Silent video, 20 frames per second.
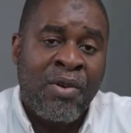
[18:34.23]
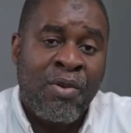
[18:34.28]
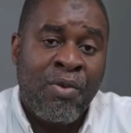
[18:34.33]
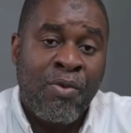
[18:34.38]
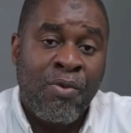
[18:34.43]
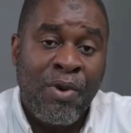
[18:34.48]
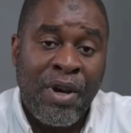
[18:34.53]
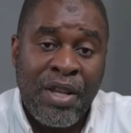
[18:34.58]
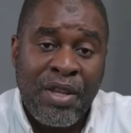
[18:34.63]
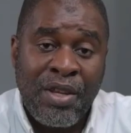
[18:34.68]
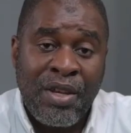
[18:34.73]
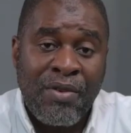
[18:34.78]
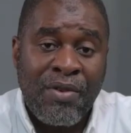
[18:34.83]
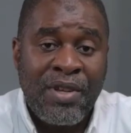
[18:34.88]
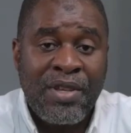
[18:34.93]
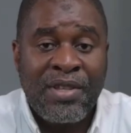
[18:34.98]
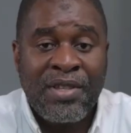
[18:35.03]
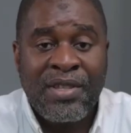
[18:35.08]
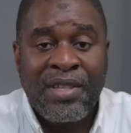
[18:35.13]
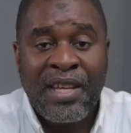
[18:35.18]
When you're
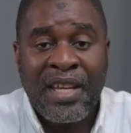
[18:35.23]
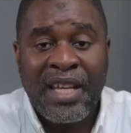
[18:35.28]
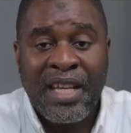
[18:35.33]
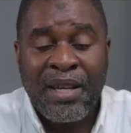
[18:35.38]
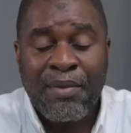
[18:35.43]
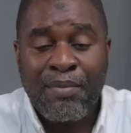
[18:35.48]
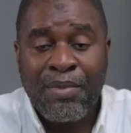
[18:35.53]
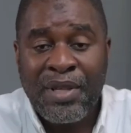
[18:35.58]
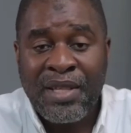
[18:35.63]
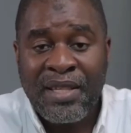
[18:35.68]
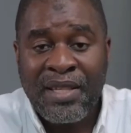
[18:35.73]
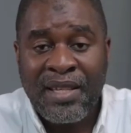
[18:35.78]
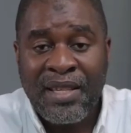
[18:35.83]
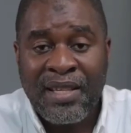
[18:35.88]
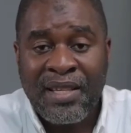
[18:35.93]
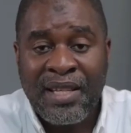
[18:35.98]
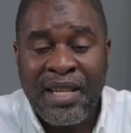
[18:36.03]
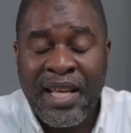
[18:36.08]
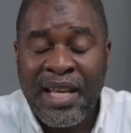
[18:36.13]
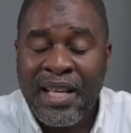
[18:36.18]
registering a
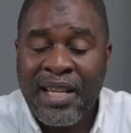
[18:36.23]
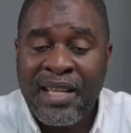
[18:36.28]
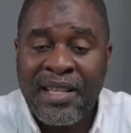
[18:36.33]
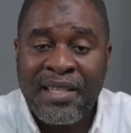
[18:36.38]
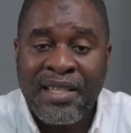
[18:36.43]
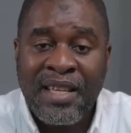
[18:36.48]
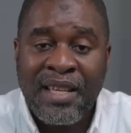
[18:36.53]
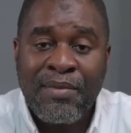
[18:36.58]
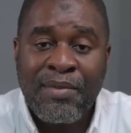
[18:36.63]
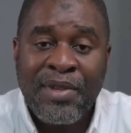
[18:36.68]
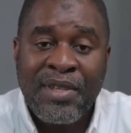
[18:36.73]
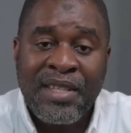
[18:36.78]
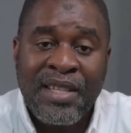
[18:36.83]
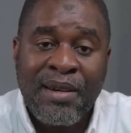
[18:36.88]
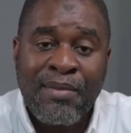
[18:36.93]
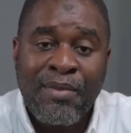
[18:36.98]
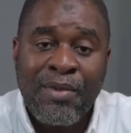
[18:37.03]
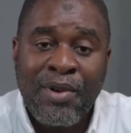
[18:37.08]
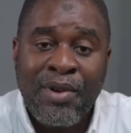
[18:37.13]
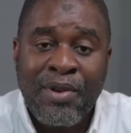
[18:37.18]
business, like let's say
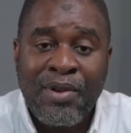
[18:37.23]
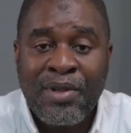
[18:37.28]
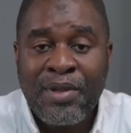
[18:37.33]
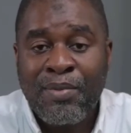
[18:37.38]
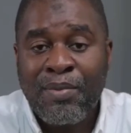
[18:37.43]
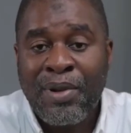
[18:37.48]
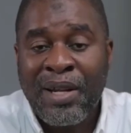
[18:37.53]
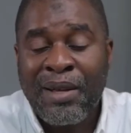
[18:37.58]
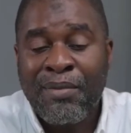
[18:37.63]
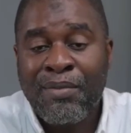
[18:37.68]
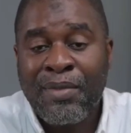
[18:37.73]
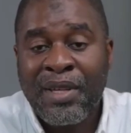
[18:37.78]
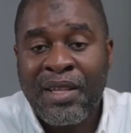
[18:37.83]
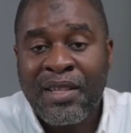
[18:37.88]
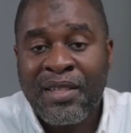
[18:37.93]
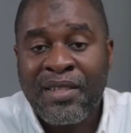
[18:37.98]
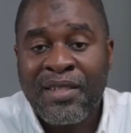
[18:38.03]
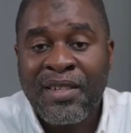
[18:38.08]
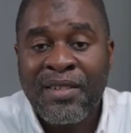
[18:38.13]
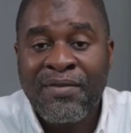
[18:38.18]
Mr. Mulo's Plumbing
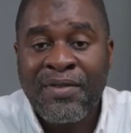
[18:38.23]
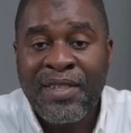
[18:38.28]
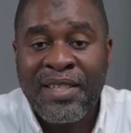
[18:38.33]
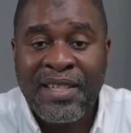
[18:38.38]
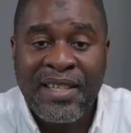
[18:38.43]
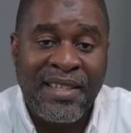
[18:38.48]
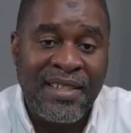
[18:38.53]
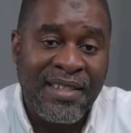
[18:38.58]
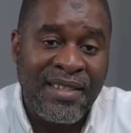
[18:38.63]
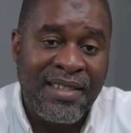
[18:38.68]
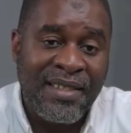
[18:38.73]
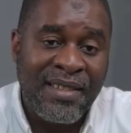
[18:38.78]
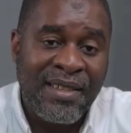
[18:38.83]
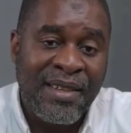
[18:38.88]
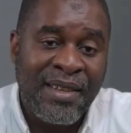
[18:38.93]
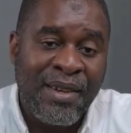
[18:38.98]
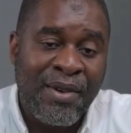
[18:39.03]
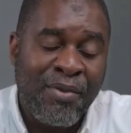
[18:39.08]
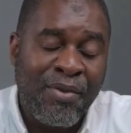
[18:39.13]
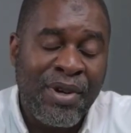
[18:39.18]
Services,
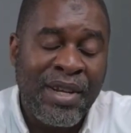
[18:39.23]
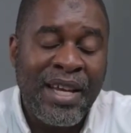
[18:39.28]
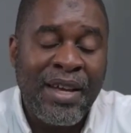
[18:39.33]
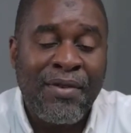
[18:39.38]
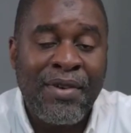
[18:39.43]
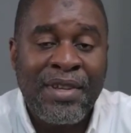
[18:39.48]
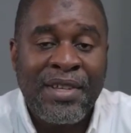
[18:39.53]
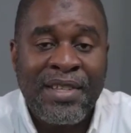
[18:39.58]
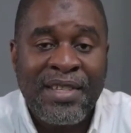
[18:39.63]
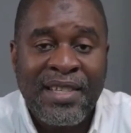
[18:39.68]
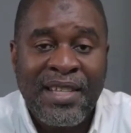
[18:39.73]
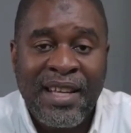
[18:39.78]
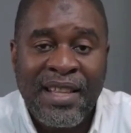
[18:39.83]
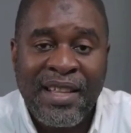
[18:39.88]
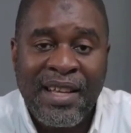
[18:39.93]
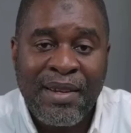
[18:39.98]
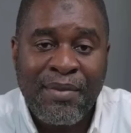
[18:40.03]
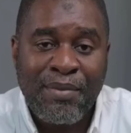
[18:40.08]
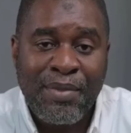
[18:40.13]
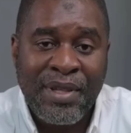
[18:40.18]
when I register
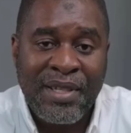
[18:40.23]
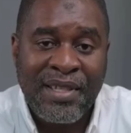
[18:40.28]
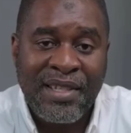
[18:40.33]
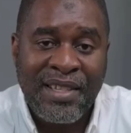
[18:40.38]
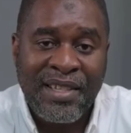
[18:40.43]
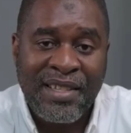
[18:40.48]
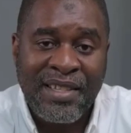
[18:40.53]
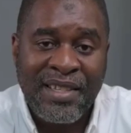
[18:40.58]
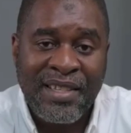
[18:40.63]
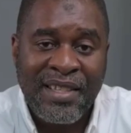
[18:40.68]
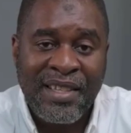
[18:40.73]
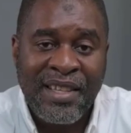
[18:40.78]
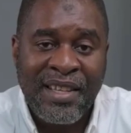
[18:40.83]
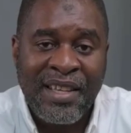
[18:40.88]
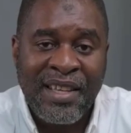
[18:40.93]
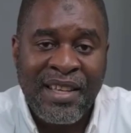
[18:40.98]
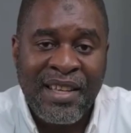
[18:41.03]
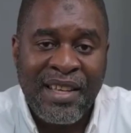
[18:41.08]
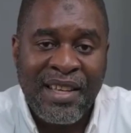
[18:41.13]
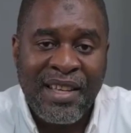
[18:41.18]
that business,
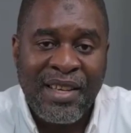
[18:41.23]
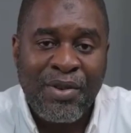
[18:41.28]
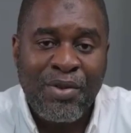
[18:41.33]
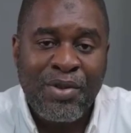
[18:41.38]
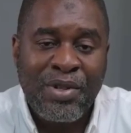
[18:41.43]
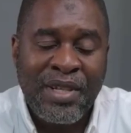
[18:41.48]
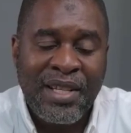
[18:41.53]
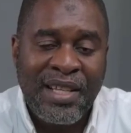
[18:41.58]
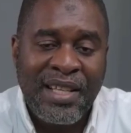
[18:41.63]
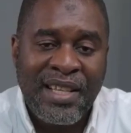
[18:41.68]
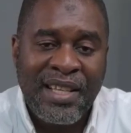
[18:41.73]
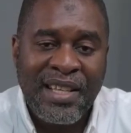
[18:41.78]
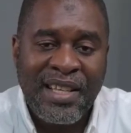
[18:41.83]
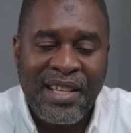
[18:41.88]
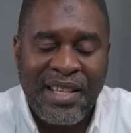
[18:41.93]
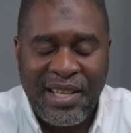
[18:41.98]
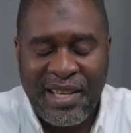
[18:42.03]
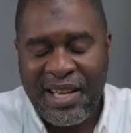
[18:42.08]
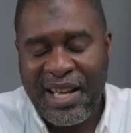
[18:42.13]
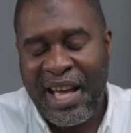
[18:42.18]

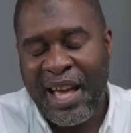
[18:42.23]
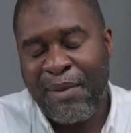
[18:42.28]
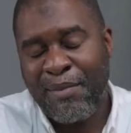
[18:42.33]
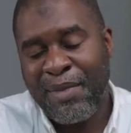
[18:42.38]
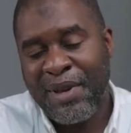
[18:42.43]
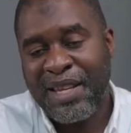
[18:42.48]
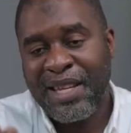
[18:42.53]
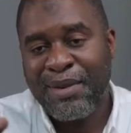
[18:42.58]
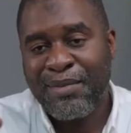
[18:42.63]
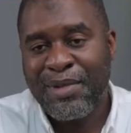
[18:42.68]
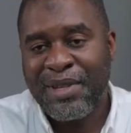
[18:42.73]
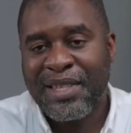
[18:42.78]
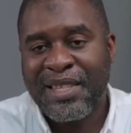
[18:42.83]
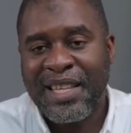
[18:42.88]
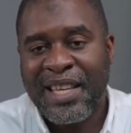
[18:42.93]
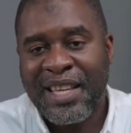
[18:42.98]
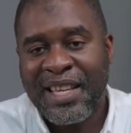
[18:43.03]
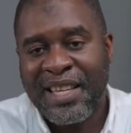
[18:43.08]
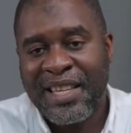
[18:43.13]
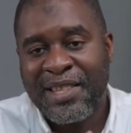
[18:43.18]
usually I made a
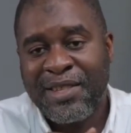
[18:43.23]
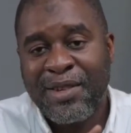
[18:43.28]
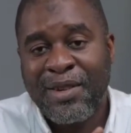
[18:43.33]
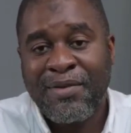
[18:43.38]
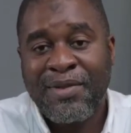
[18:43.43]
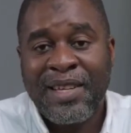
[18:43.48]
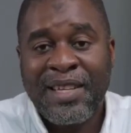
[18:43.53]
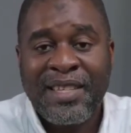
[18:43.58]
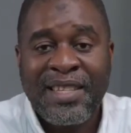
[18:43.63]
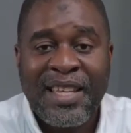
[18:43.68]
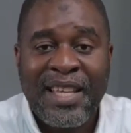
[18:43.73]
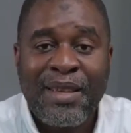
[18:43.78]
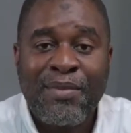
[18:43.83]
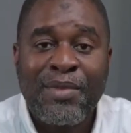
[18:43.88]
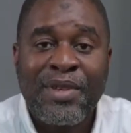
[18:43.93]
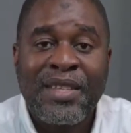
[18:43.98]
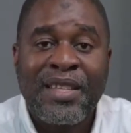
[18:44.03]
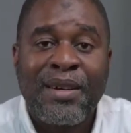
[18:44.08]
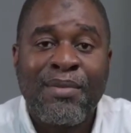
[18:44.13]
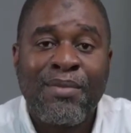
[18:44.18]
mistake. Instead of just saying
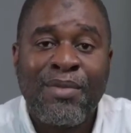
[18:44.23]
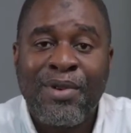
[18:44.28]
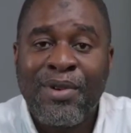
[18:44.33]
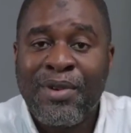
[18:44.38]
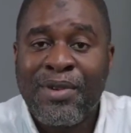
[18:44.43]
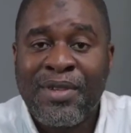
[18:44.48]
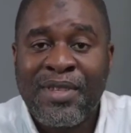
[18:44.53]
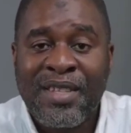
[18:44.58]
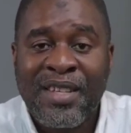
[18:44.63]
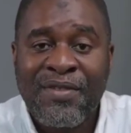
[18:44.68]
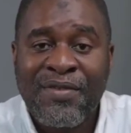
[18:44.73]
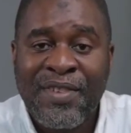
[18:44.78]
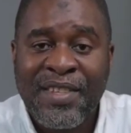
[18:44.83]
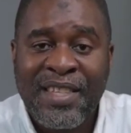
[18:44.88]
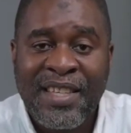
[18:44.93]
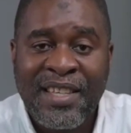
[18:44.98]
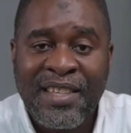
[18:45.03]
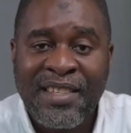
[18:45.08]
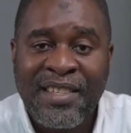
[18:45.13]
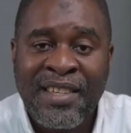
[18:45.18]
Mr. Mulo's
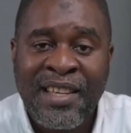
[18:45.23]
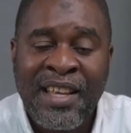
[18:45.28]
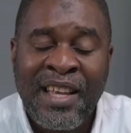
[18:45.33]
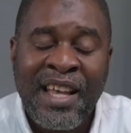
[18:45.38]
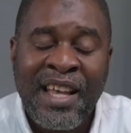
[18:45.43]
Services,